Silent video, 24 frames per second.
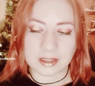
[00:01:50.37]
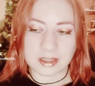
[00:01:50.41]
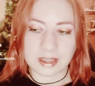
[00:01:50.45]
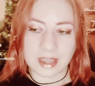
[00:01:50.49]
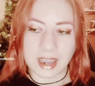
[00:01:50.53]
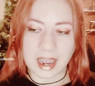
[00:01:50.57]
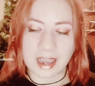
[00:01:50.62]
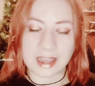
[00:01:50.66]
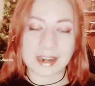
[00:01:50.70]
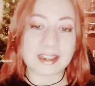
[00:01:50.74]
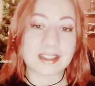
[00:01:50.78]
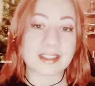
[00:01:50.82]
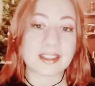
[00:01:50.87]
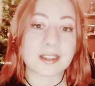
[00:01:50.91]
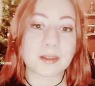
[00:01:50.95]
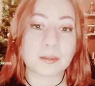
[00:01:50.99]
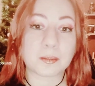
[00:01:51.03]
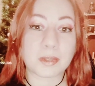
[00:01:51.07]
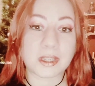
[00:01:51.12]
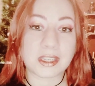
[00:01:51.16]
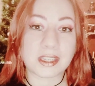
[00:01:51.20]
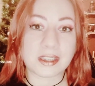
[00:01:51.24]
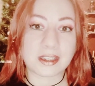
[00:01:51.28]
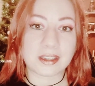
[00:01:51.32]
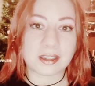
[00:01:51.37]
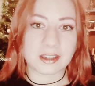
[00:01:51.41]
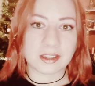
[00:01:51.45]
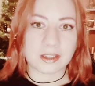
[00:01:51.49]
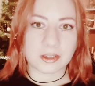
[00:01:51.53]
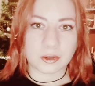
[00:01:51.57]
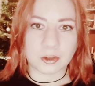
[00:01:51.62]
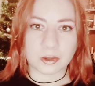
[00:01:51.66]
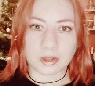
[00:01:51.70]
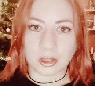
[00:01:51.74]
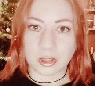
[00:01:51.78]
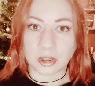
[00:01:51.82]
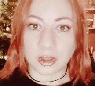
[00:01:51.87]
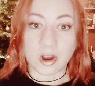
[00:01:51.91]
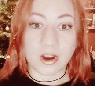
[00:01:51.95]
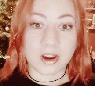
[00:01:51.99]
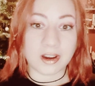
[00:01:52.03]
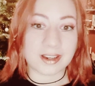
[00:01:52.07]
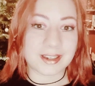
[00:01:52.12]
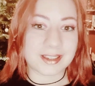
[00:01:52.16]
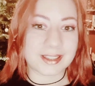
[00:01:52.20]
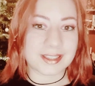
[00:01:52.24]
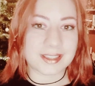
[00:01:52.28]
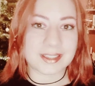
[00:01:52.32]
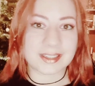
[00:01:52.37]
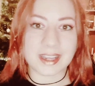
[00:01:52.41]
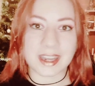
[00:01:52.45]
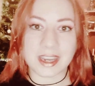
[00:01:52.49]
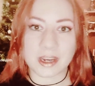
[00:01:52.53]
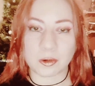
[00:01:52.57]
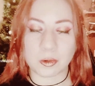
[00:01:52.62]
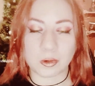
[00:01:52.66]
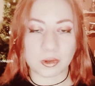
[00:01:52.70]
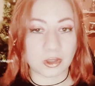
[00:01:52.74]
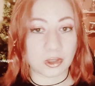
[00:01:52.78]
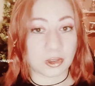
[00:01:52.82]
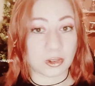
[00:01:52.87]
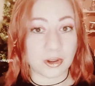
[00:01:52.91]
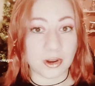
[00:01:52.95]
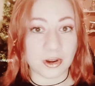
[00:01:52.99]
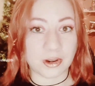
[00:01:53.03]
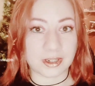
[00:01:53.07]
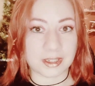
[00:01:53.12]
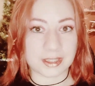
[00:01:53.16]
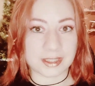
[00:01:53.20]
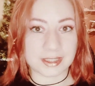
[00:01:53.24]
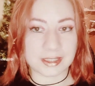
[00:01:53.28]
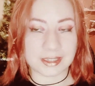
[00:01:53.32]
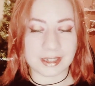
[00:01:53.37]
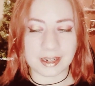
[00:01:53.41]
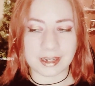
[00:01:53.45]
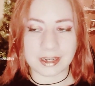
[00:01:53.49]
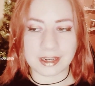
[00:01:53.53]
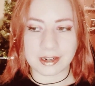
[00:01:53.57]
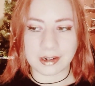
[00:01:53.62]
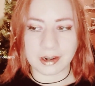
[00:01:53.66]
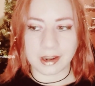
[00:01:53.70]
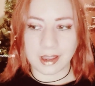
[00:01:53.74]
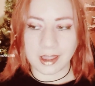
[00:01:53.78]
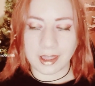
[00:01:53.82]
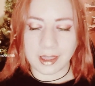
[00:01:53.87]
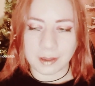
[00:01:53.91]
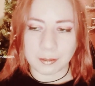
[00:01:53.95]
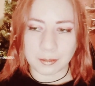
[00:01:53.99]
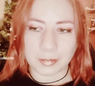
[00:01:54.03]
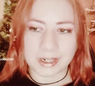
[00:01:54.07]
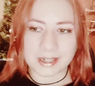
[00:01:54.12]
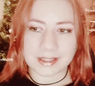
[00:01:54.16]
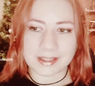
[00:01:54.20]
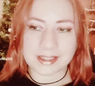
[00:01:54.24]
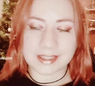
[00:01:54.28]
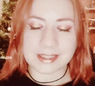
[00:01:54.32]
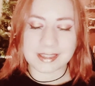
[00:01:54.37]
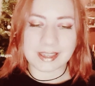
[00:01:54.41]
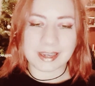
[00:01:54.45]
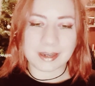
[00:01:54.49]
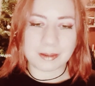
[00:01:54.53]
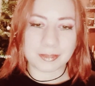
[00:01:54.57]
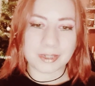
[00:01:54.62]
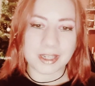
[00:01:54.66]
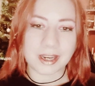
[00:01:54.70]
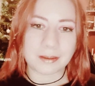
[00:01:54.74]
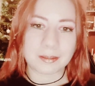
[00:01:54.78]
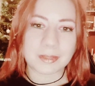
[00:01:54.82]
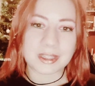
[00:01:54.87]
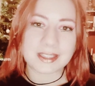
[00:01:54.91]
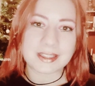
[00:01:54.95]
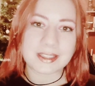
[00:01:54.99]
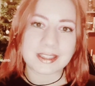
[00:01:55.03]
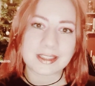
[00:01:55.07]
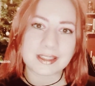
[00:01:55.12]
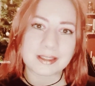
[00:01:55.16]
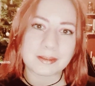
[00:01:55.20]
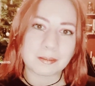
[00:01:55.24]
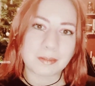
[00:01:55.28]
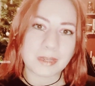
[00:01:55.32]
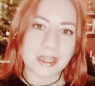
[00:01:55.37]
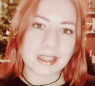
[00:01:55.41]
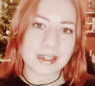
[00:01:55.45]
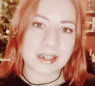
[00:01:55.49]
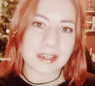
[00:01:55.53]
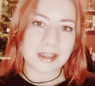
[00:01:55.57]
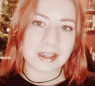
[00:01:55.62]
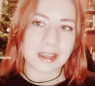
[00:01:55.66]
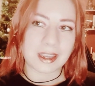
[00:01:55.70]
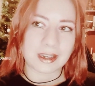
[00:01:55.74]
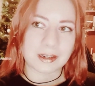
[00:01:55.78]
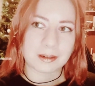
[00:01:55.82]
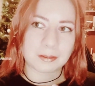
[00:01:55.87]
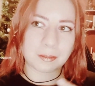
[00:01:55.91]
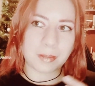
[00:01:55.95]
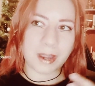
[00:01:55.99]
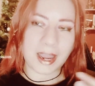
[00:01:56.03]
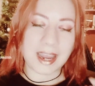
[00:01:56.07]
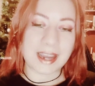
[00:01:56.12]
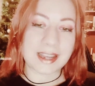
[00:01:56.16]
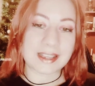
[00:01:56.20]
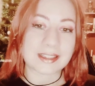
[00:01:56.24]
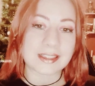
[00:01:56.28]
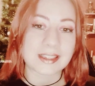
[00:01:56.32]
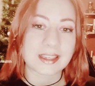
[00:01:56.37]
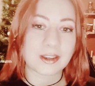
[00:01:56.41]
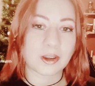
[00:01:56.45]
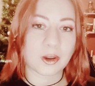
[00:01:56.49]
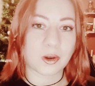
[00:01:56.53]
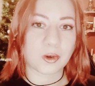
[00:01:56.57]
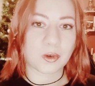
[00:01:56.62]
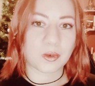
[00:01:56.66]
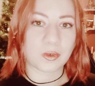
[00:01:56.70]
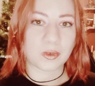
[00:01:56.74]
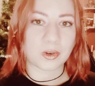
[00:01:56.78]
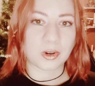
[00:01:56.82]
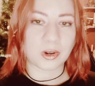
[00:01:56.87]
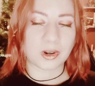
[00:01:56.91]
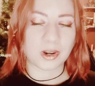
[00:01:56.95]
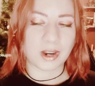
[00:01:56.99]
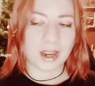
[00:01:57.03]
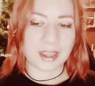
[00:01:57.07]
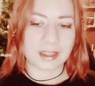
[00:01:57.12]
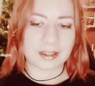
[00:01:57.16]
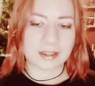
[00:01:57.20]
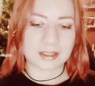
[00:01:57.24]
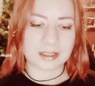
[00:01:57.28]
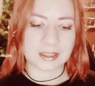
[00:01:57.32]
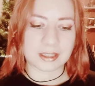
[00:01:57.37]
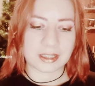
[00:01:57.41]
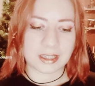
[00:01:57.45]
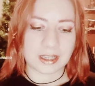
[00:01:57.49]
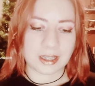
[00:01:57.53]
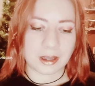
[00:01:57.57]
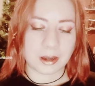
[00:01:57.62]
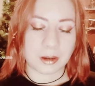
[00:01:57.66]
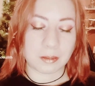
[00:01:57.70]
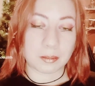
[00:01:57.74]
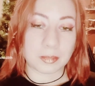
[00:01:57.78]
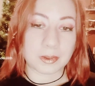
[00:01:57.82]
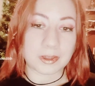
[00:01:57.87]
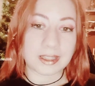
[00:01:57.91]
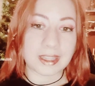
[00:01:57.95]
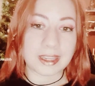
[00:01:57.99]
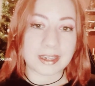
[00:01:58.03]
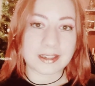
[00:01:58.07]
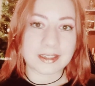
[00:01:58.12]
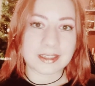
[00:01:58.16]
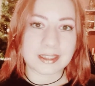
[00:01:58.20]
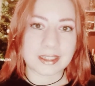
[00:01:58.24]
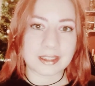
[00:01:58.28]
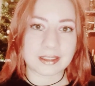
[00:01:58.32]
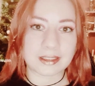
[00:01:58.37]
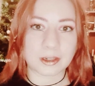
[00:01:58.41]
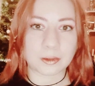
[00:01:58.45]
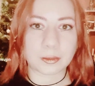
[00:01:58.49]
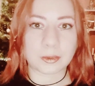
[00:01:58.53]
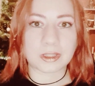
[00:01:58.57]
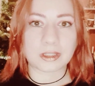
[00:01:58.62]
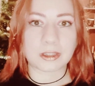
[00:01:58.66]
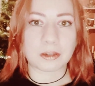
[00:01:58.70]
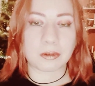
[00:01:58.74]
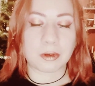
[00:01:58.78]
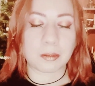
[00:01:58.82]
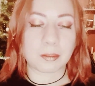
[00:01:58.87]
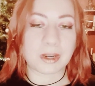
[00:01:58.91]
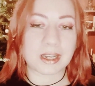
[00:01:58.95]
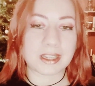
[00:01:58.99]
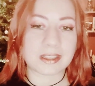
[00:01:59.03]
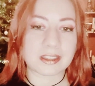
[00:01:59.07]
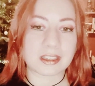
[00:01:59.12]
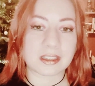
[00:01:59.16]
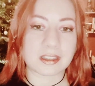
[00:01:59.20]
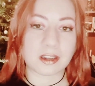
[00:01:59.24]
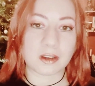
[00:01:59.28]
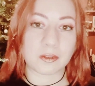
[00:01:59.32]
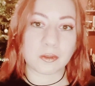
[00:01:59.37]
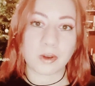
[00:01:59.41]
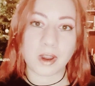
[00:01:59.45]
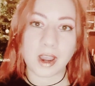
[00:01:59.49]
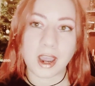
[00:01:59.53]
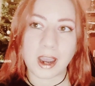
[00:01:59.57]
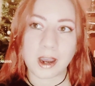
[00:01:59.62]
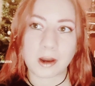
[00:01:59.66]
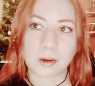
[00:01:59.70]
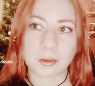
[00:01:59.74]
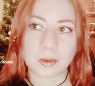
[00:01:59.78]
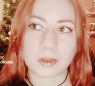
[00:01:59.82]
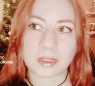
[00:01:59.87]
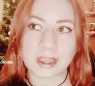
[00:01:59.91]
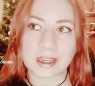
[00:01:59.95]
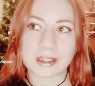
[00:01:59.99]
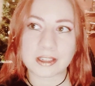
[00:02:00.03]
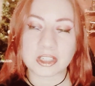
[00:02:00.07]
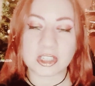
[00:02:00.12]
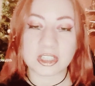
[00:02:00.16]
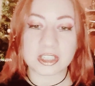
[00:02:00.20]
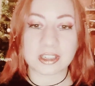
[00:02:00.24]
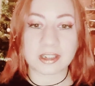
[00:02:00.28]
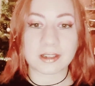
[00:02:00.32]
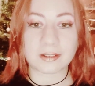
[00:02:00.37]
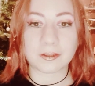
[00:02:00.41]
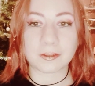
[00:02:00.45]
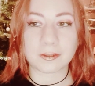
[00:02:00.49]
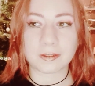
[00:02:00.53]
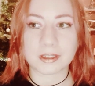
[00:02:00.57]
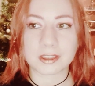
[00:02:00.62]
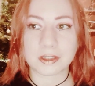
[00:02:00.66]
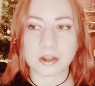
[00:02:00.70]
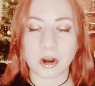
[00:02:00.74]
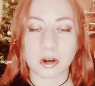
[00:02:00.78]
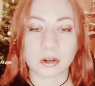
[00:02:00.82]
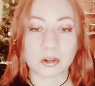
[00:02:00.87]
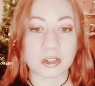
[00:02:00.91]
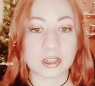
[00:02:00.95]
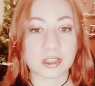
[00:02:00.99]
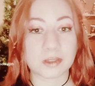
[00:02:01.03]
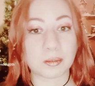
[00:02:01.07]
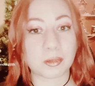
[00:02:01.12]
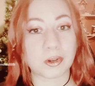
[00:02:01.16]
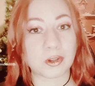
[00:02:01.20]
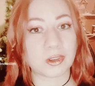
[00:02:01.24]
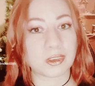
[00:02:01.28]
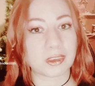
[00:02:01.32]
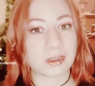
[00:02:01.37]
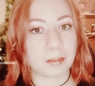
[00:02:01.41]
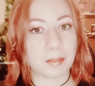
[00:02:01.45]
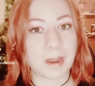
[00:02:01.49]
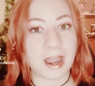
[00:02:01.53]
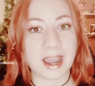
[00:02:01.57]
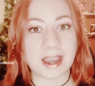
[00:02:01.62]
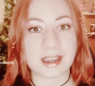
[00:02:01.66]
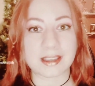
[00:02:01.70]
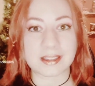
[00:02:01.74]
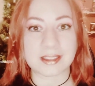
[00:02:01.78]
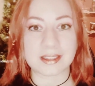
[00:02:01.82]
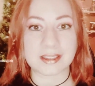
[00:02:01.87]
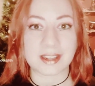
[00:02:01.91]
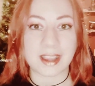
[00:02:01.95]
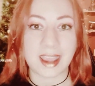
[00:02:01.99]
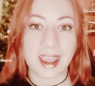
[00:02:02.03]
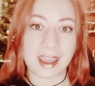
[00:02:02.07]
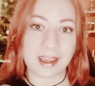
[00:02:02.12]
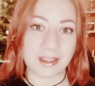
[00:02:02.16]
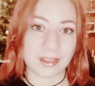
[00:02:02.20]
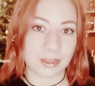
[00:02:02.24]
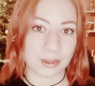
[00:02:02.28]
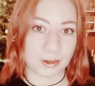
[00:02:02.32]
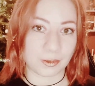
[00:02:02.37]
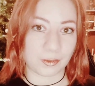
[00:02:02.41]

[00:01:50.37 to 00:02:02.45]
at its peak, you know, the longest day or the longest night. But at the same time, it's this meeting and passing over and blending that really reminds us of how that shift honors both the past and the